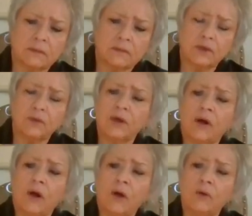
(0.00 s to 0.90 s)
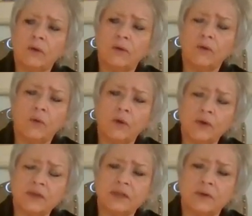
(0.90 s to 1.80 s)
Do you recall the
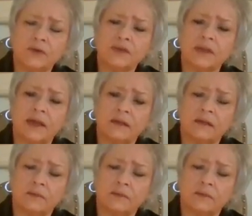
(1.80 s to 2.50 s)
words that were said?